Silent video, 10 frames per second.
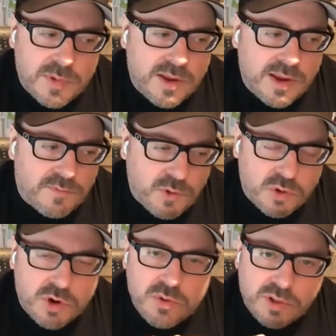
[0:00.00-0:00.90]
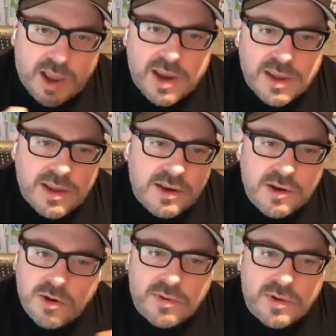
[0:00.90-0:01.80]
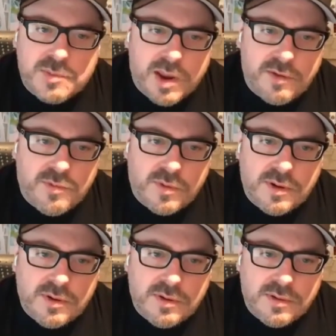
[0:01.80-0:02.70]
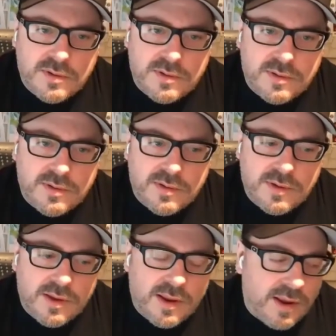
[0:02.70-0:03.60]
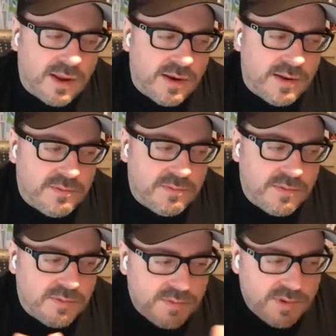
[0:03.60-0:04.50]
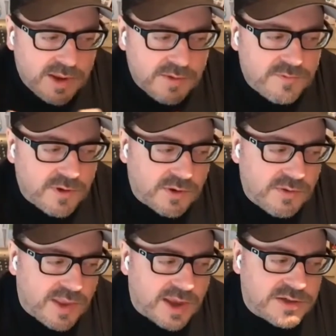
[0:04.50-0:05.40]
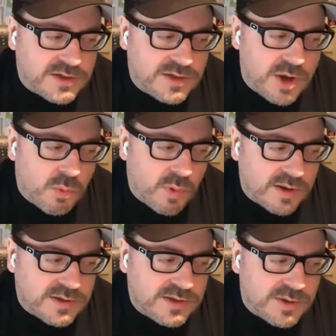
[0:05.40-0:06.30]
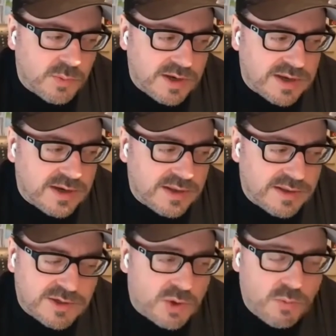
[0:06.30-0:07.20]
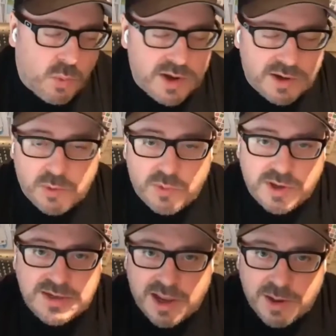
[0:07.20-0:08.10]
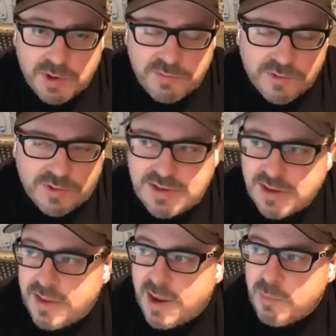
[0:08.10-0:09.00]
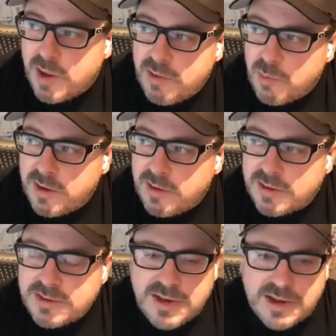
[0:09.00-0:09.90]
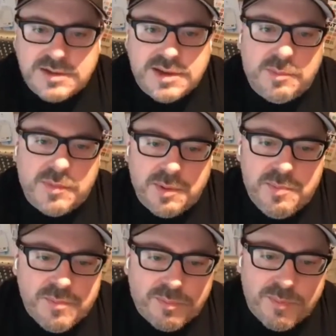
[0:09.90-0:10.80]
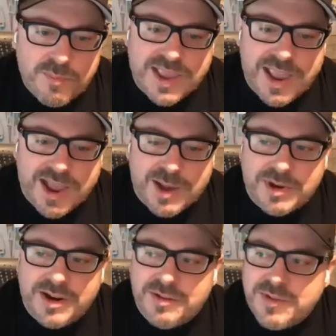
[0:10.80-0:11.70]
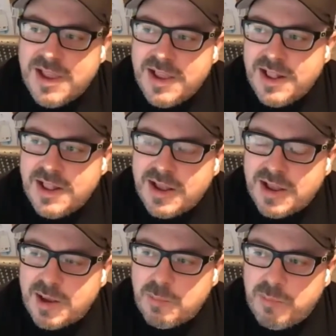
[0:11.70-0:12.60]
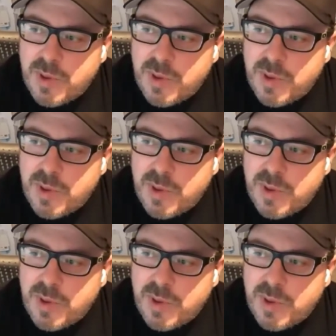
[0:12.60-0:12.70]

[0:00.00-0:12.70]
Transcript: If you don't like it, you don't have to pay for it. And he figured that's no risk, so we did it. It's only one and only time I've ever done that, by the way. That's not something I make a habit of.